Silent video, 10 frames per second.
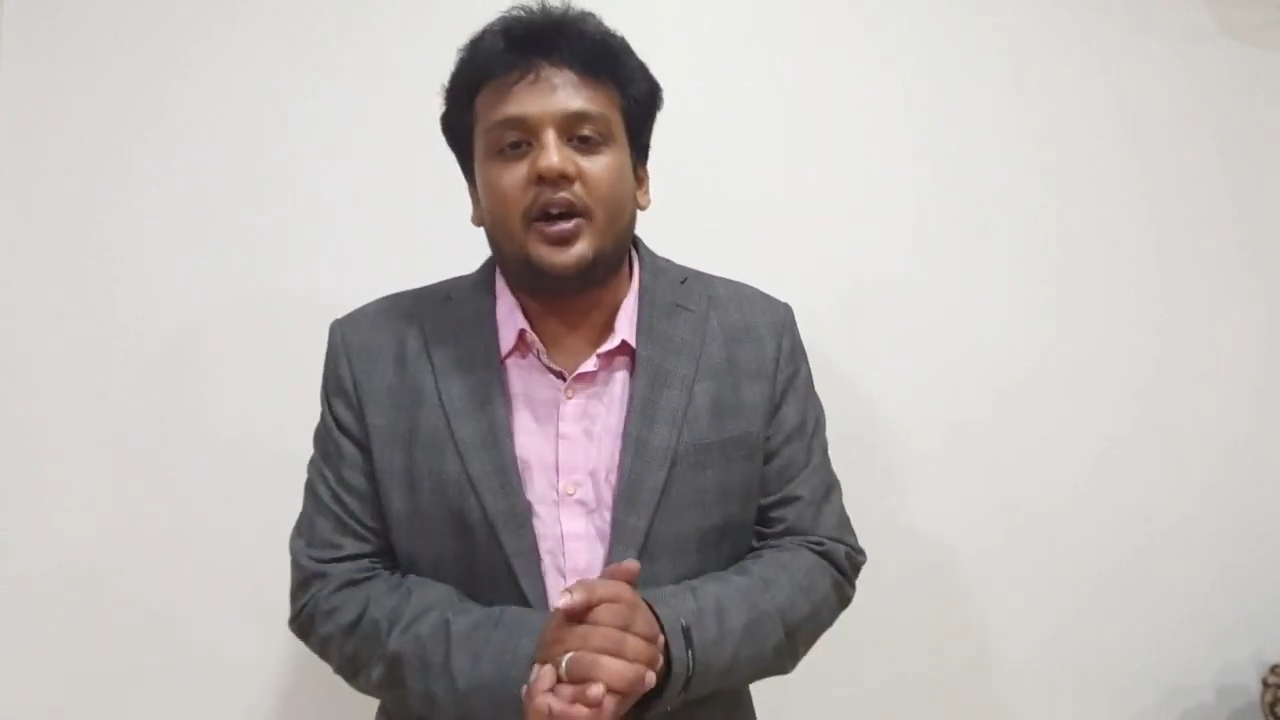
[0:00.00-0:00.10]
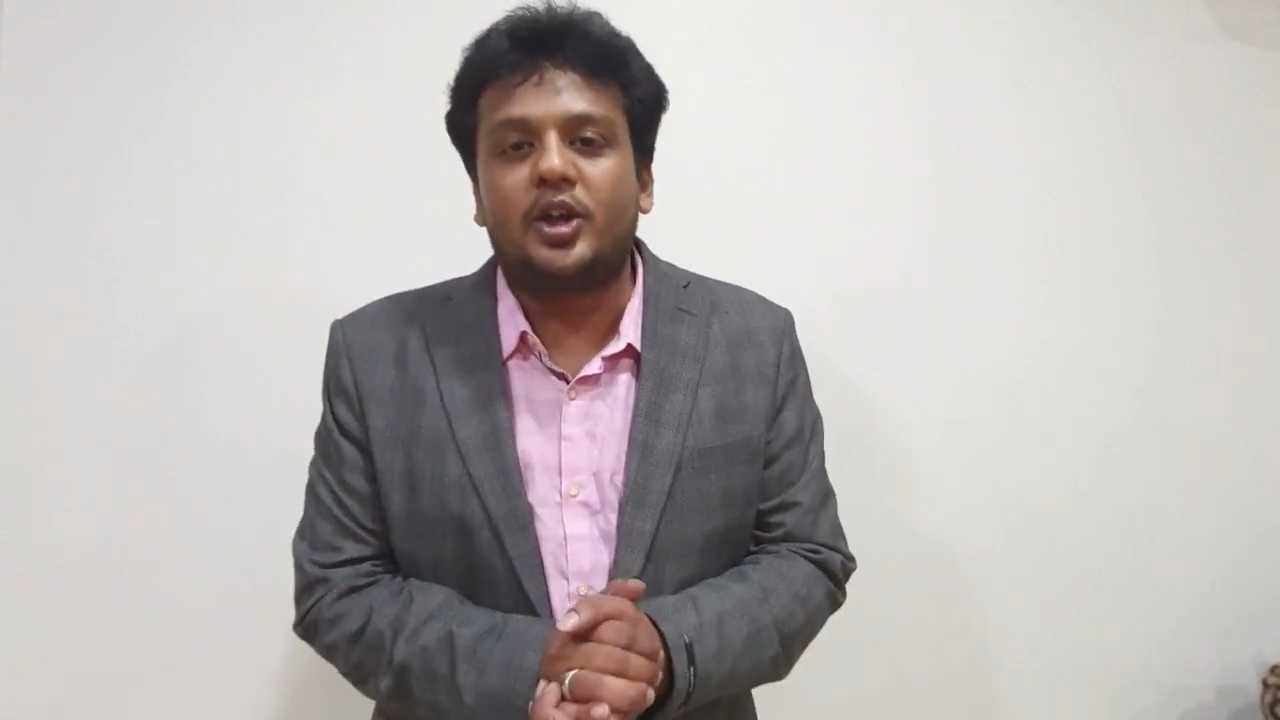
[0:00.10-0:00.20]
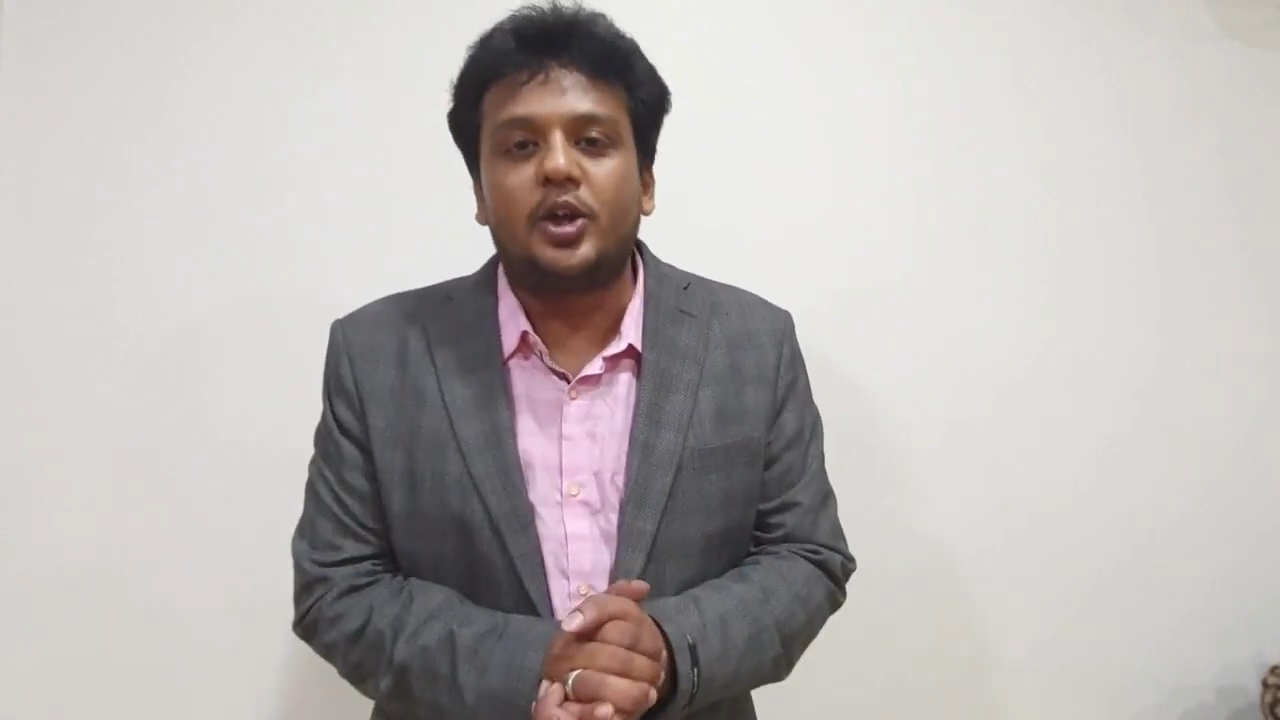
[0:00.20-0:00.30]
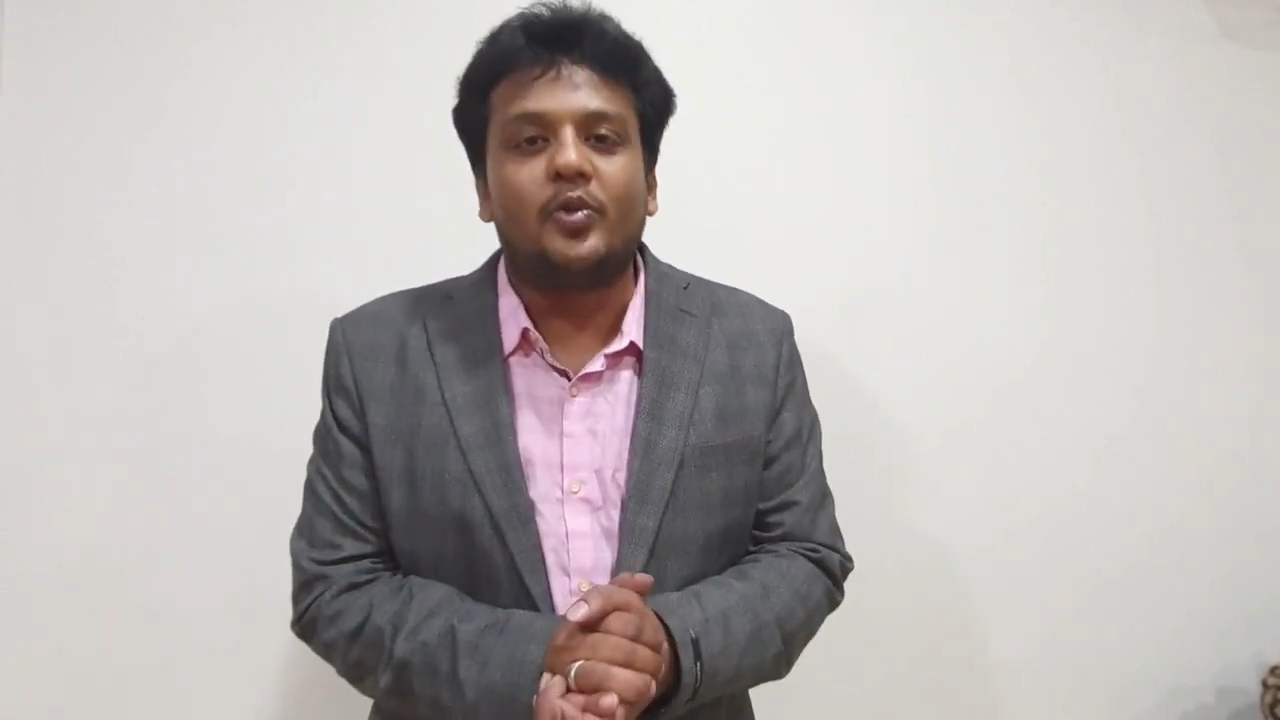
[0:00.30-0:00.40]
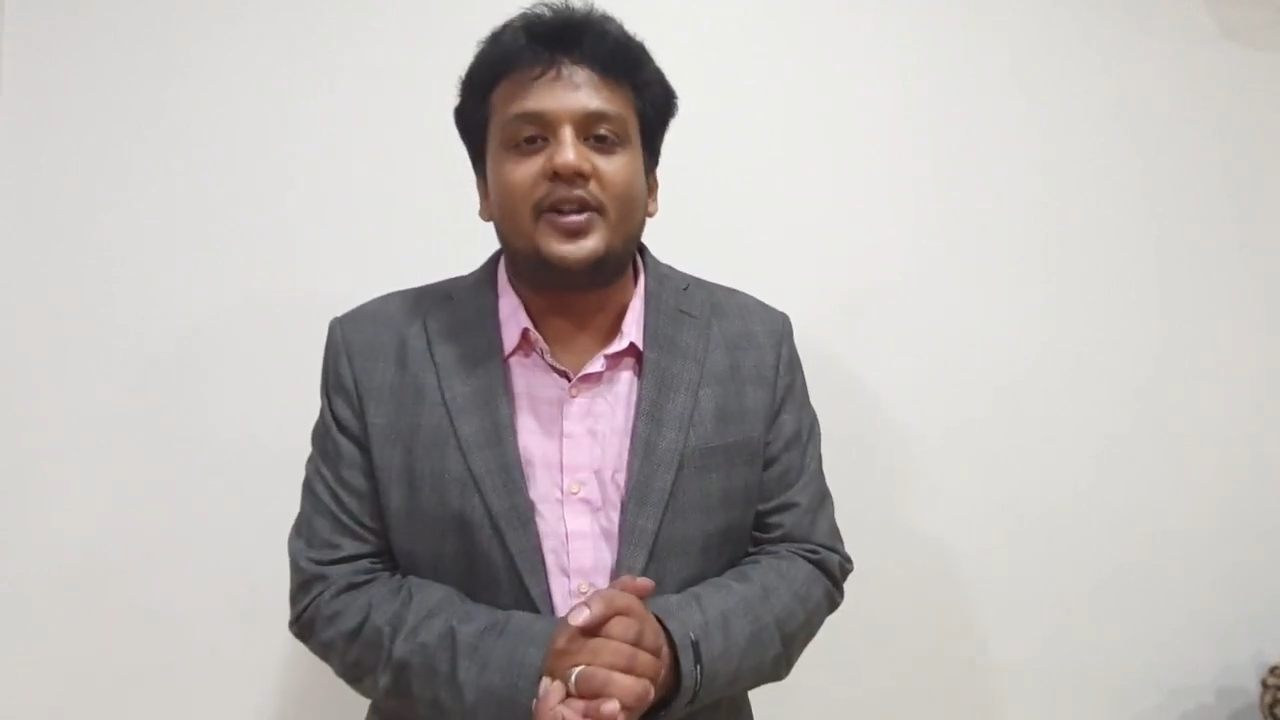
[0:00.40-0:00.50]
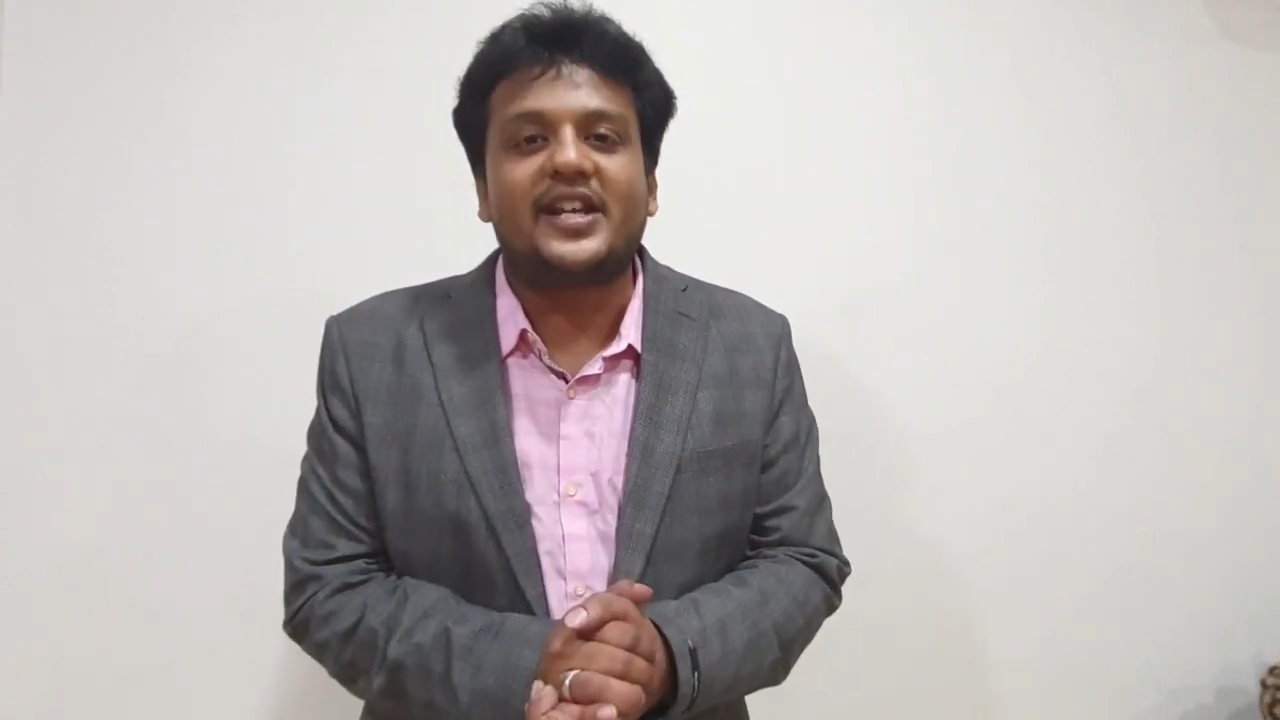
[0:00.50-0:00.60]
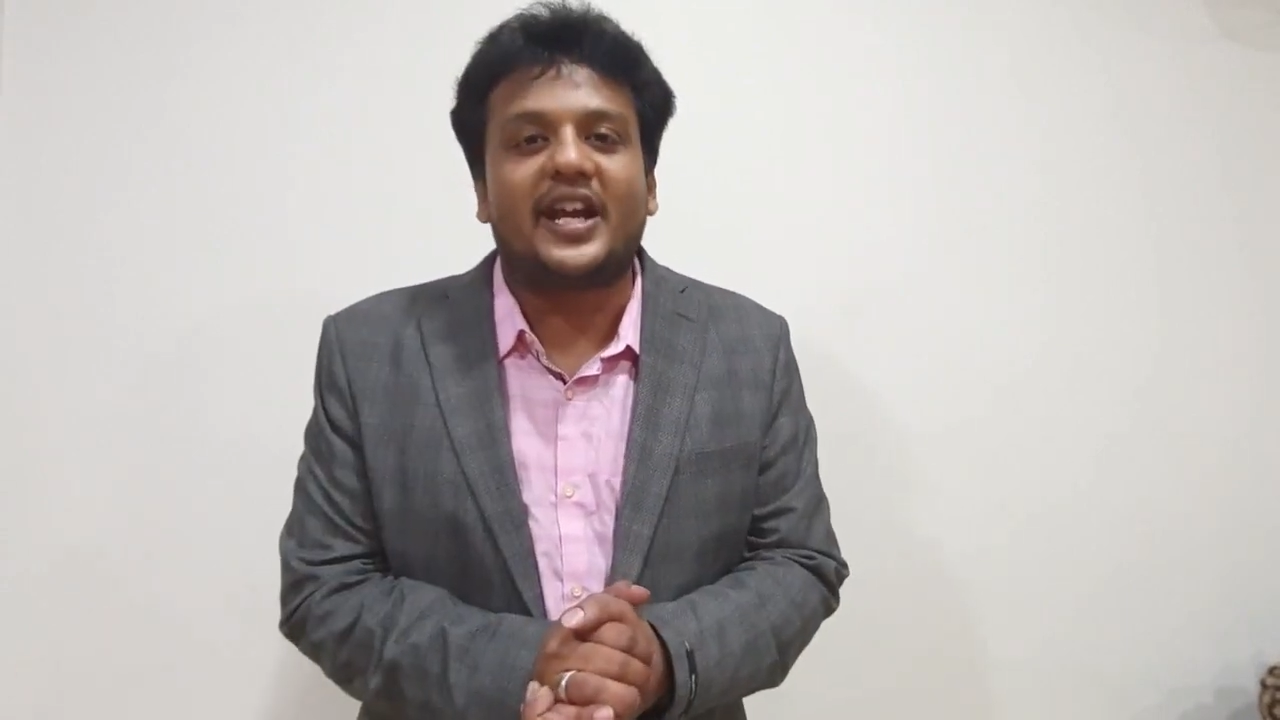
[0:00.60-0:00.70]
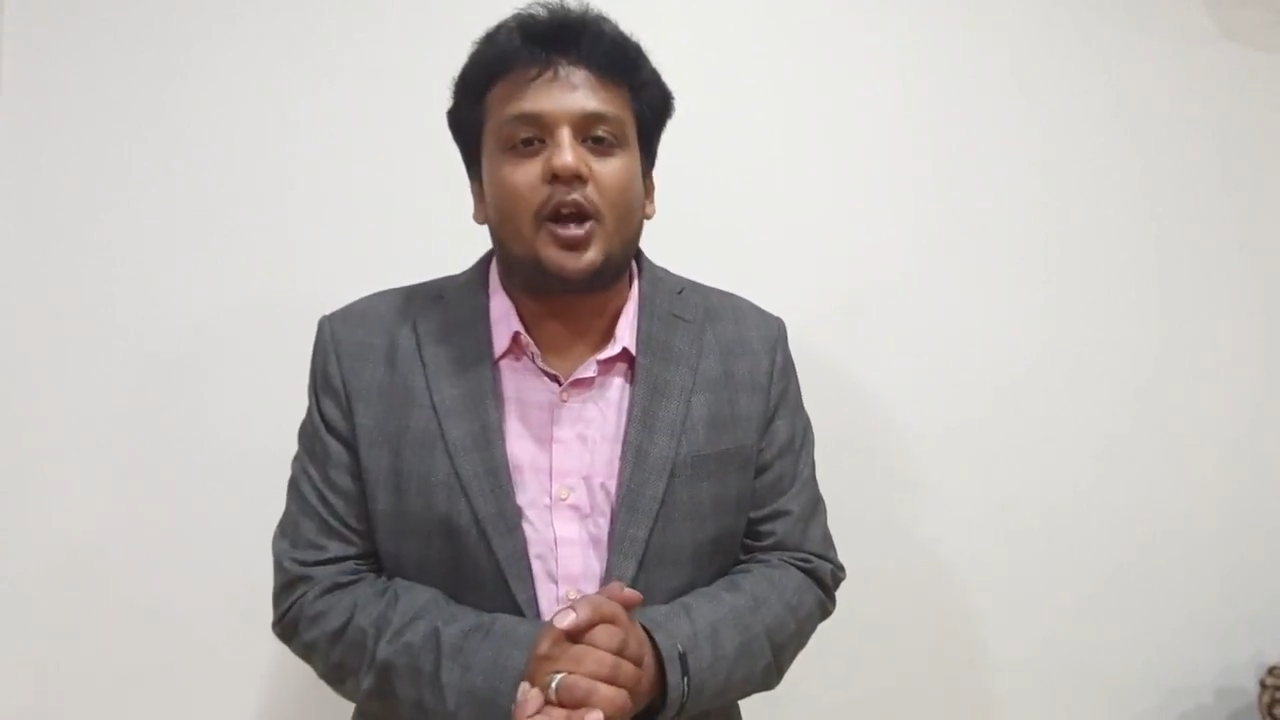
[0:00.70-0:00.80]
You will take